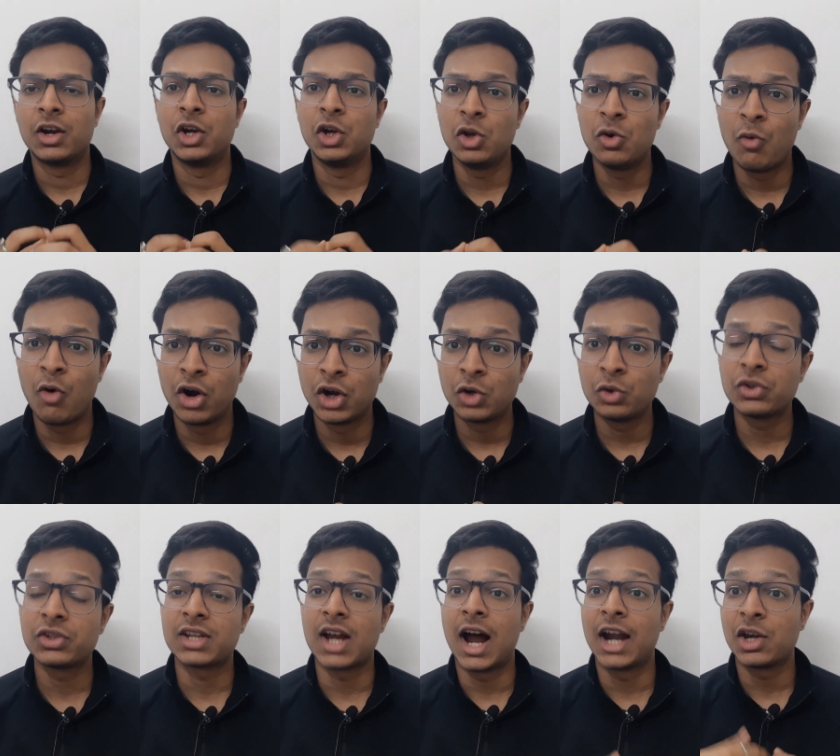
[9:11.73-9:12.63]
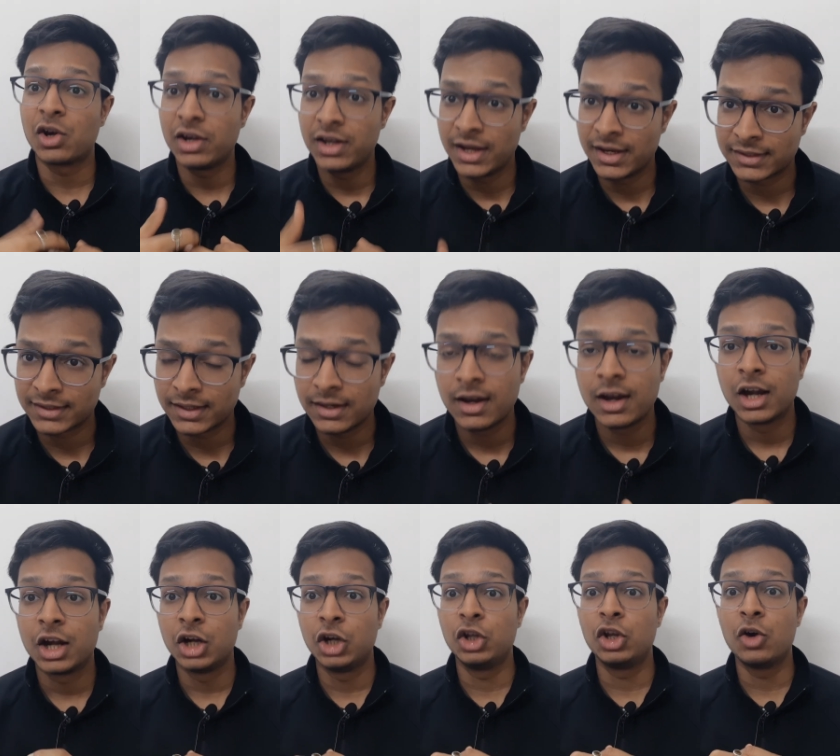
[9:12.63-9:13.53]
Do you want to start your DSA?
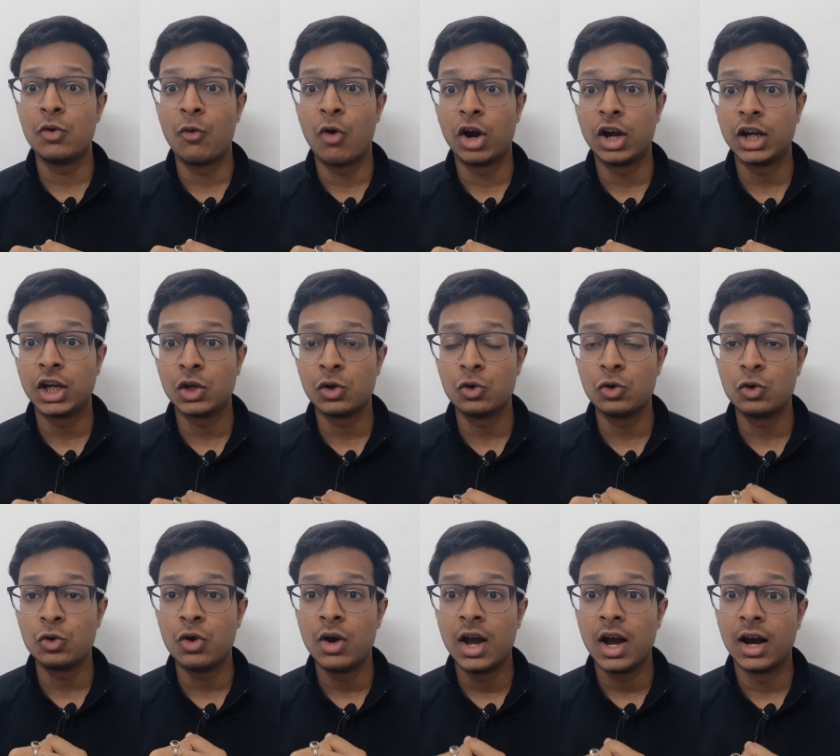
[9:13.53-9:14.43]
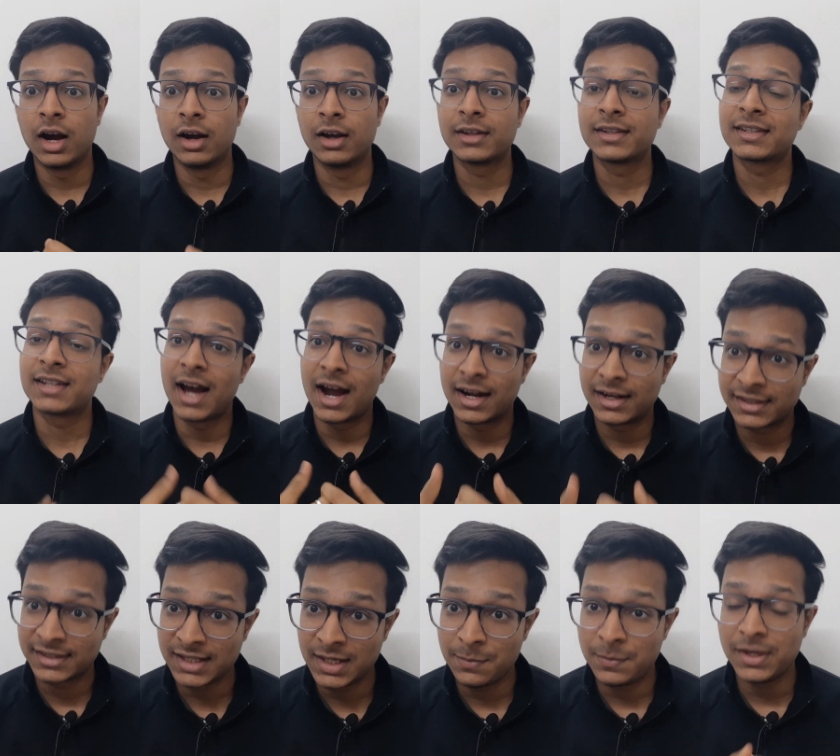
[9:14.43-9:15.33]
Do you want to start
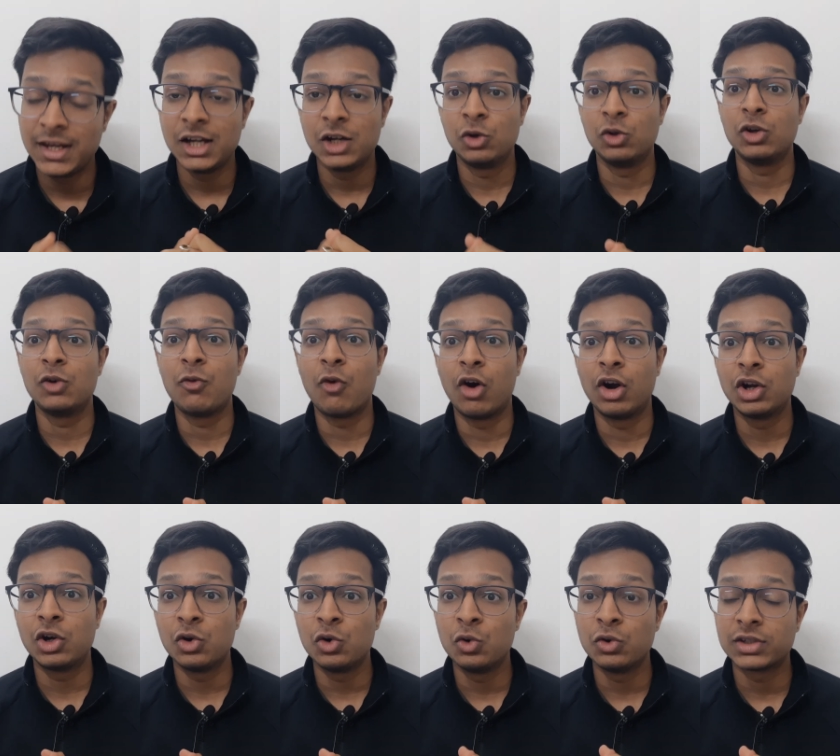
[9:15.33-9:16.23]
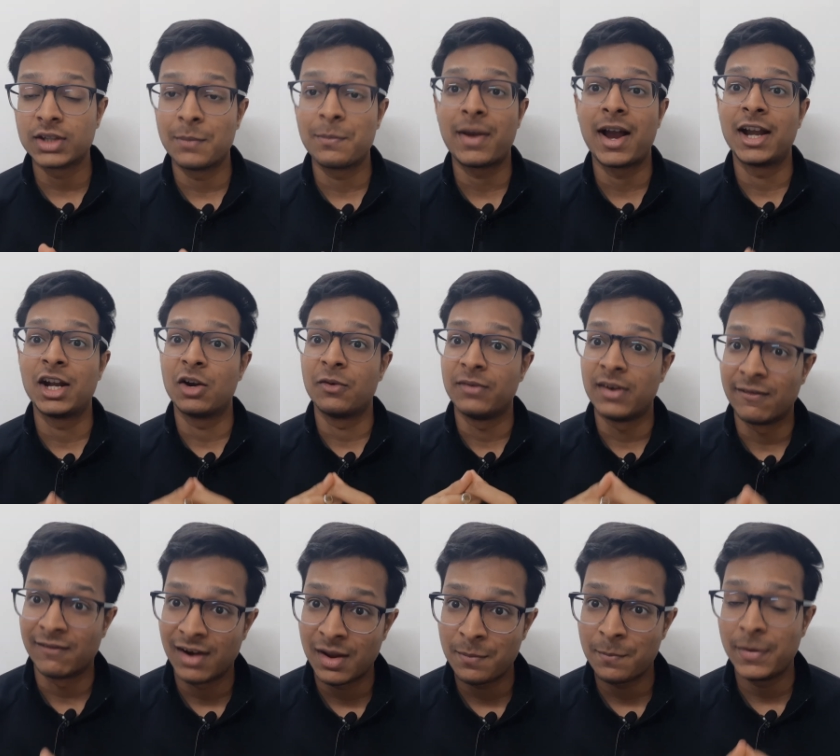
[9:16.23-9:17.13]
CP? Do you want to do some kind of
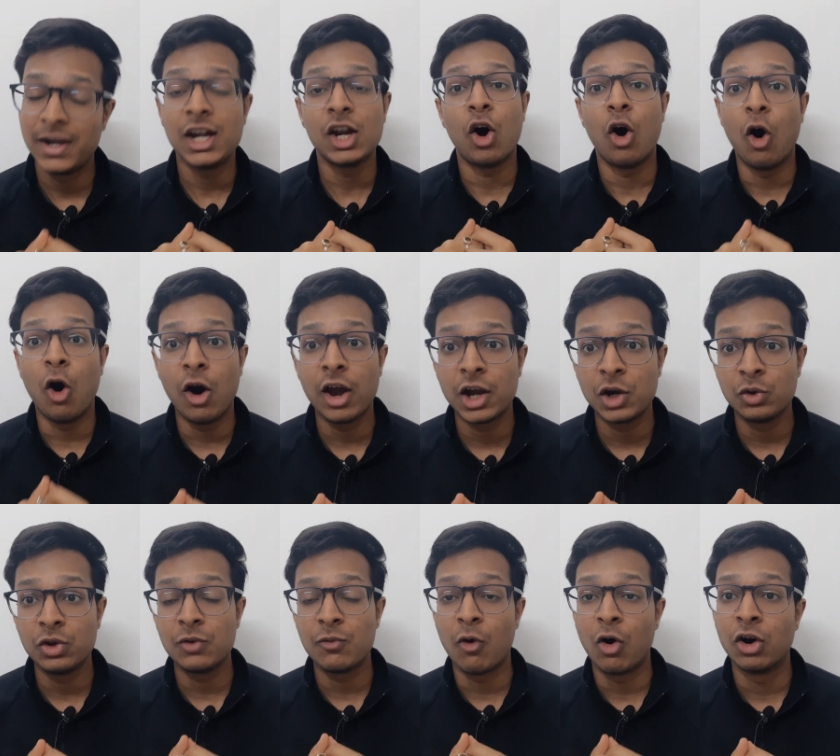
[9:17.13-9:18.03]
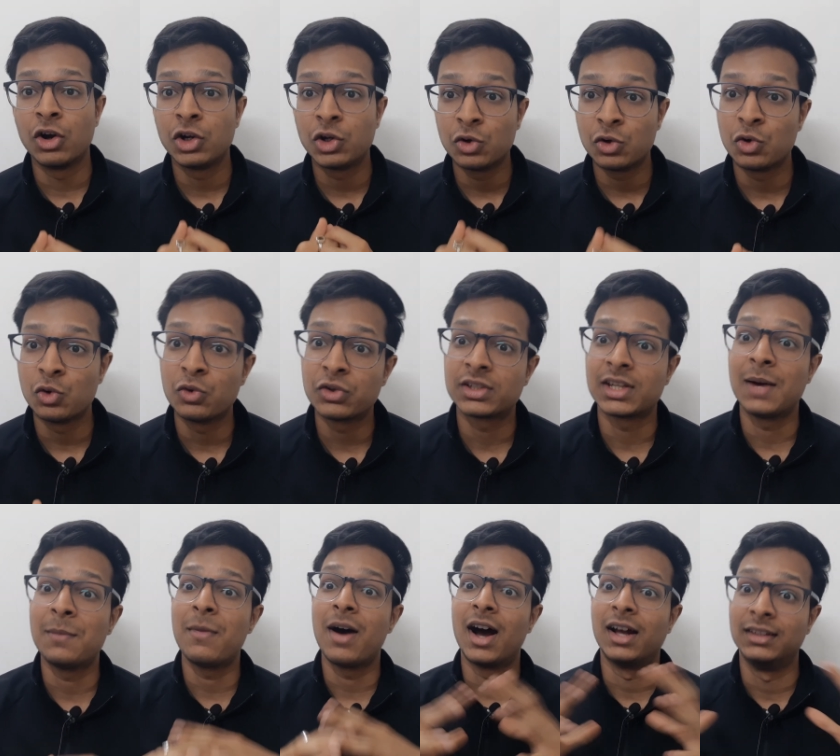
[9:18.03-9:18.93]
development? Or do you want to do
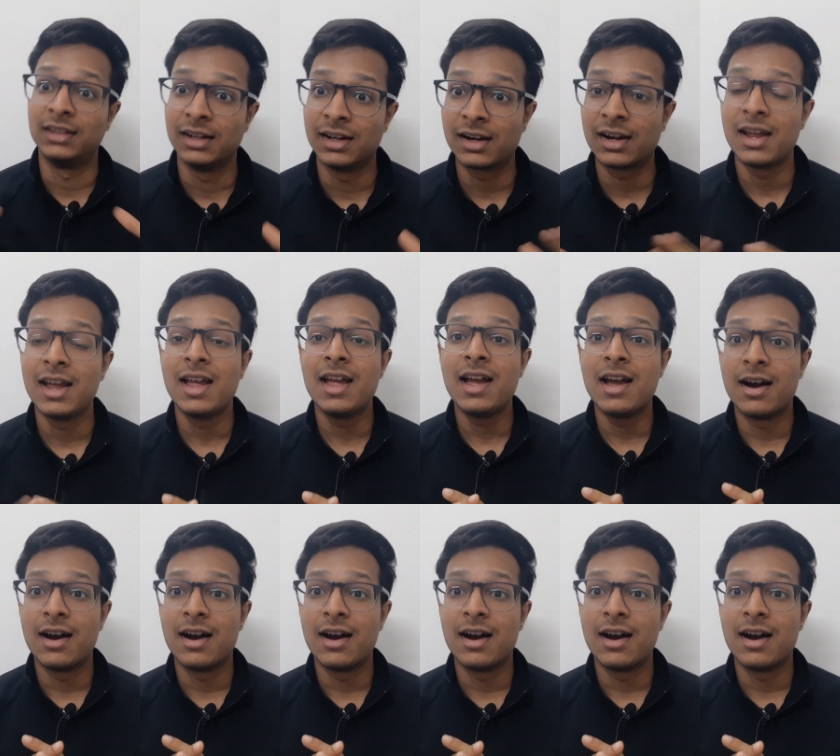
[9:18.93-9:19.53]
some other